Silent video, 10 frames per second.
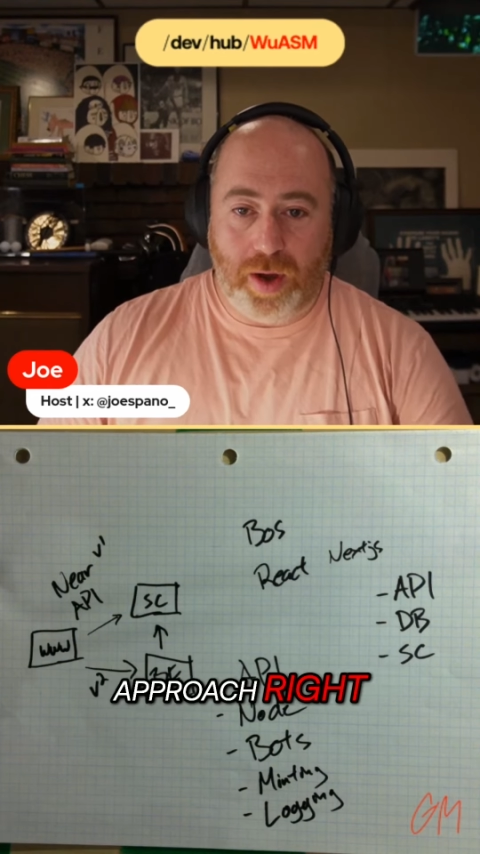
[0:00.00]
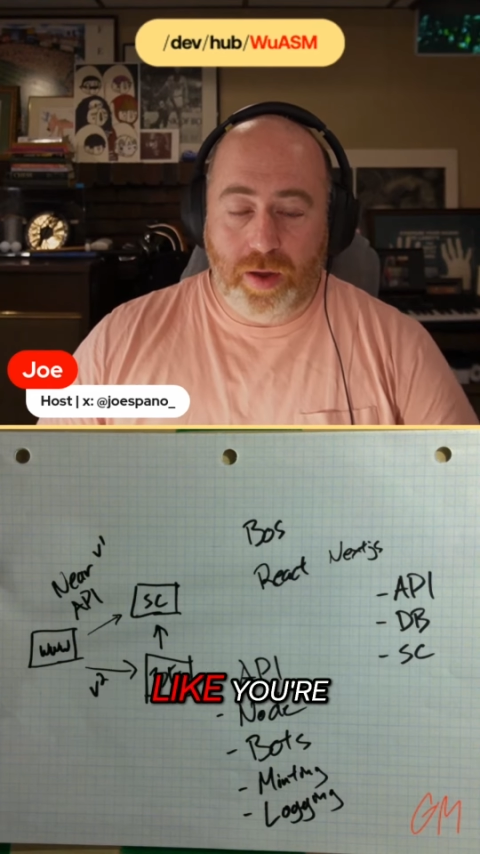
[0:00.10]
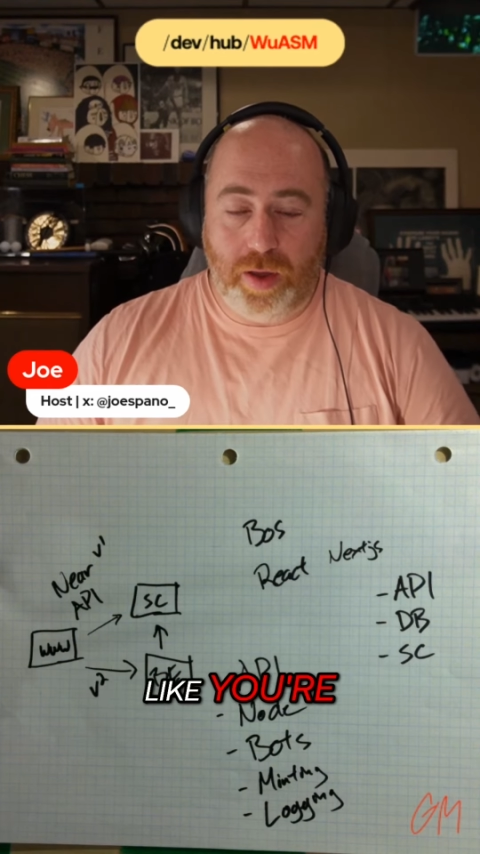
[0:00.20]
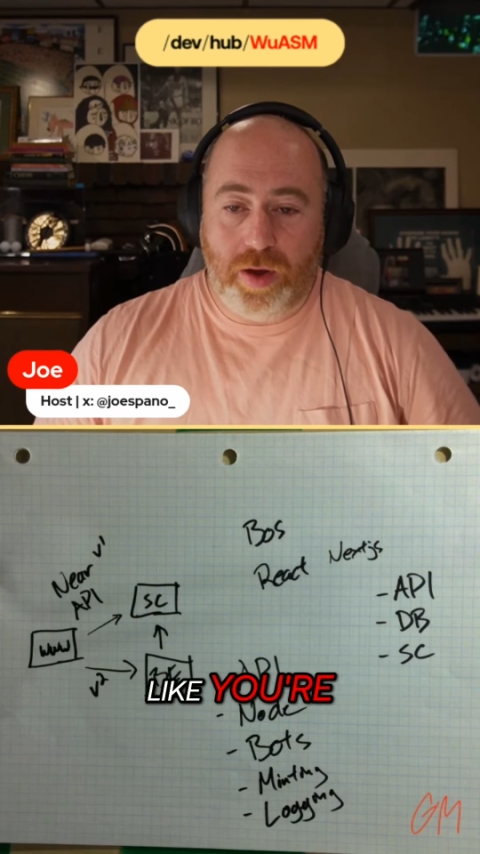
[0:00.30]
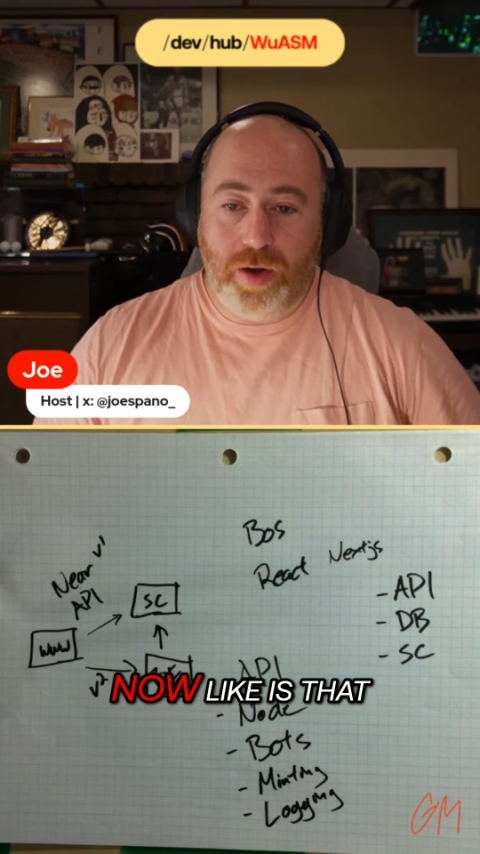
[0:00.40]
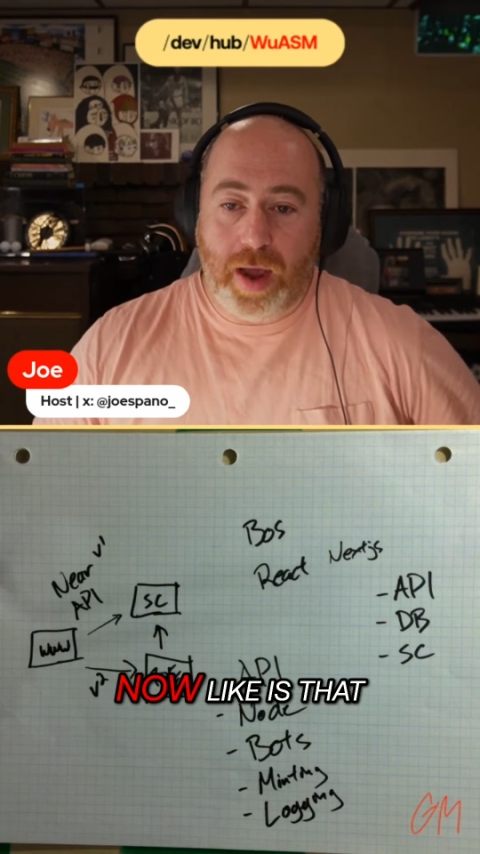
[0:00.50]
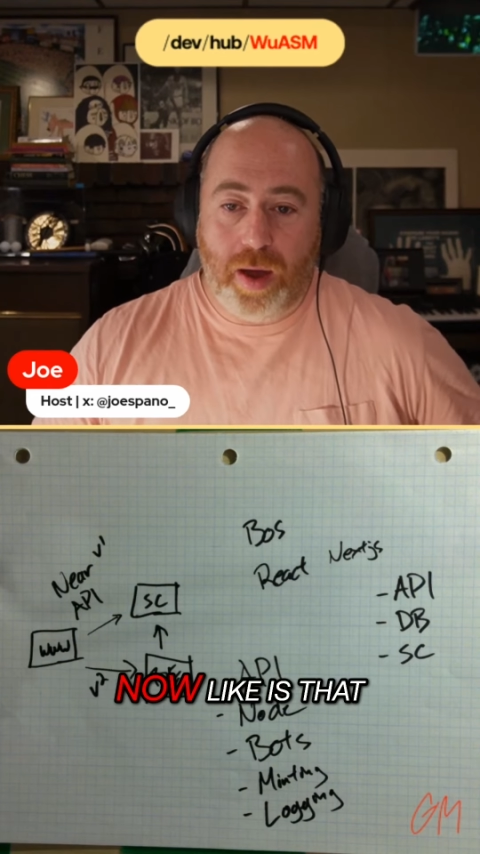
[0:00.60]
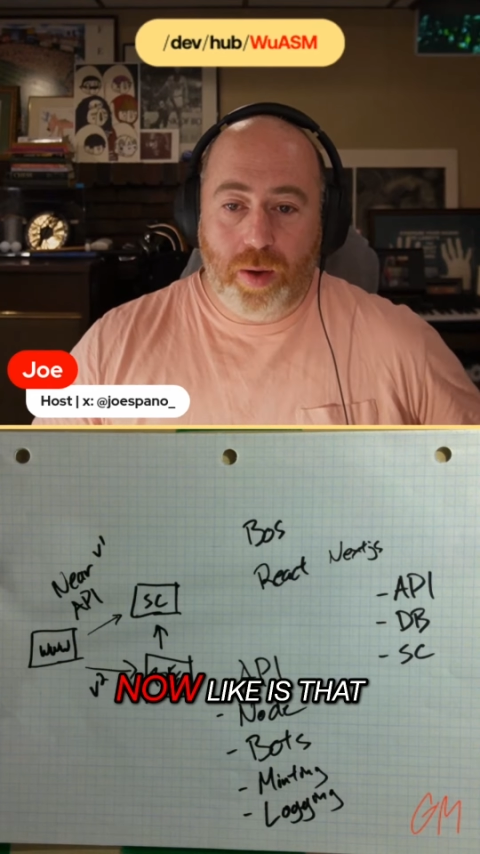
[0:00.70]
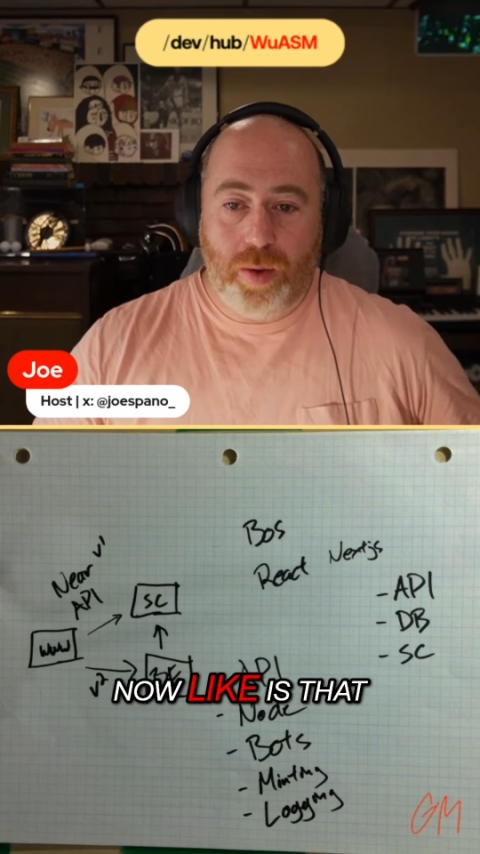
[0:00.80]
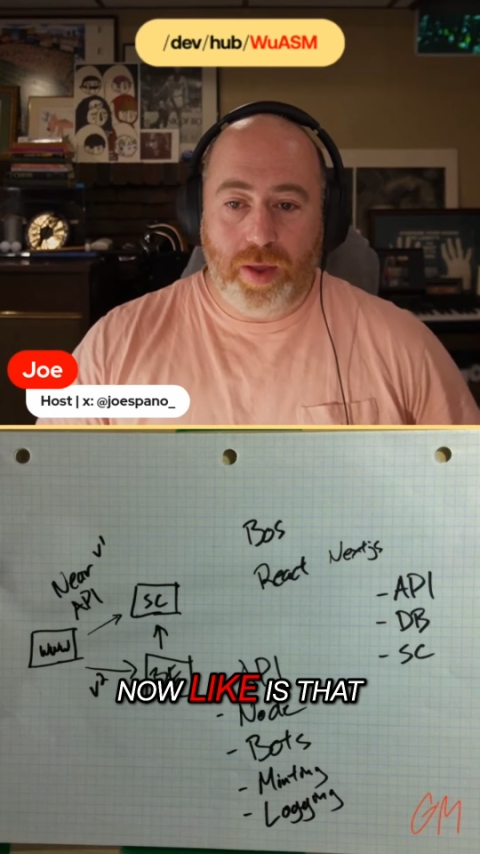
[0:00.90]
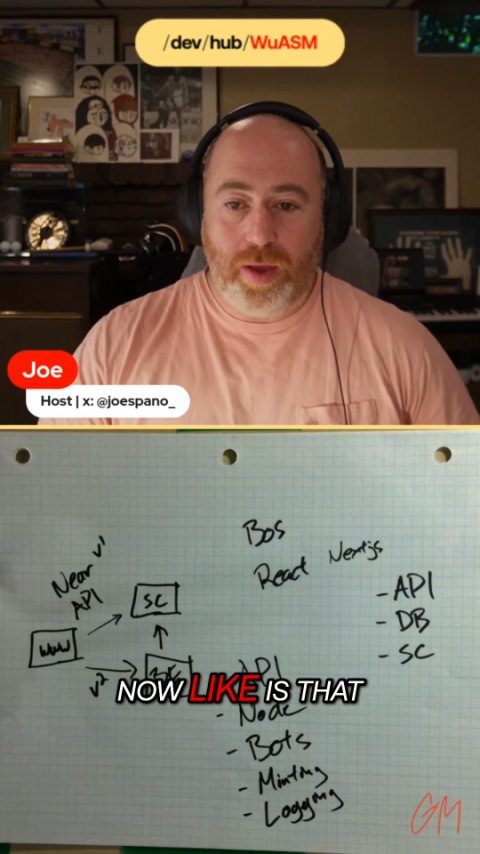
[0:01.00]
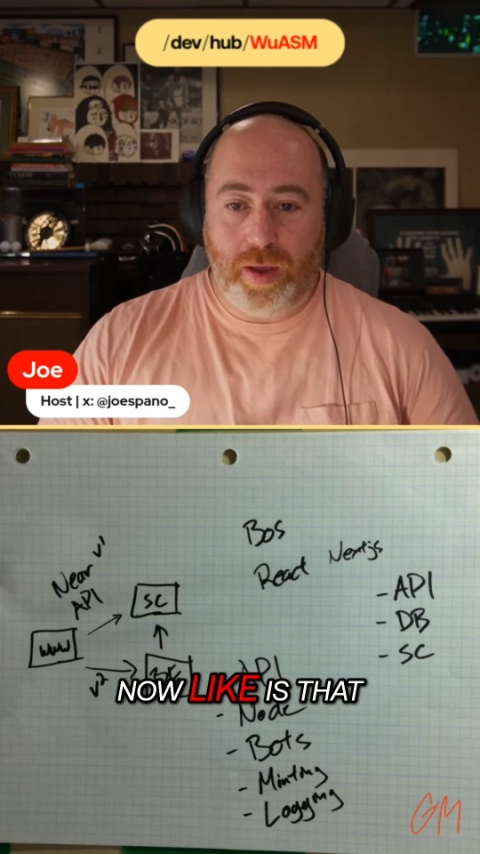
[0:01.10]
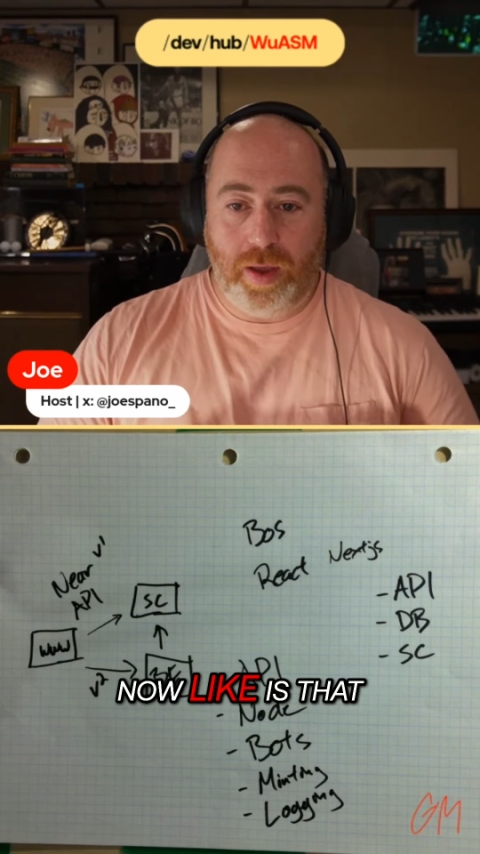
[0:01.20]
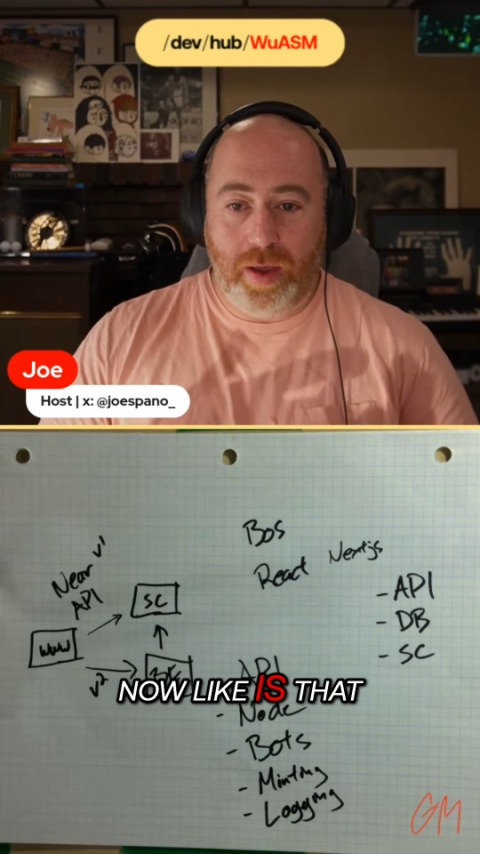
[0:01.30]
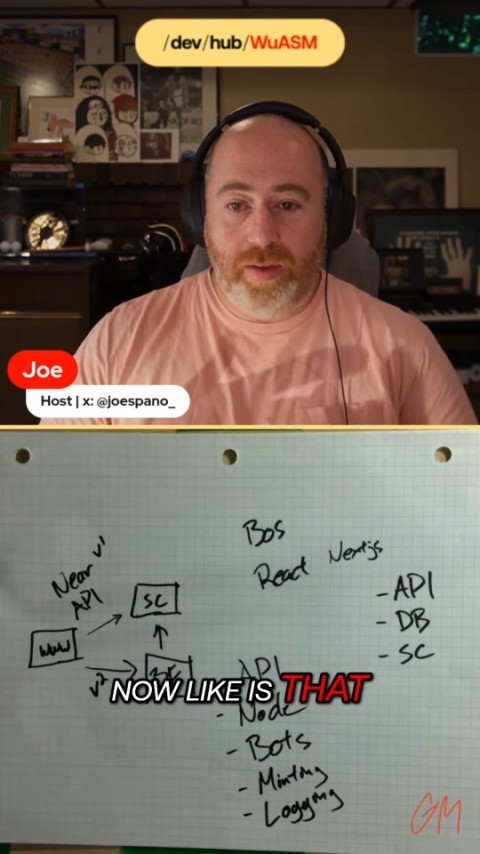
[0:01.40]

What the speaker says: Like you're now like, is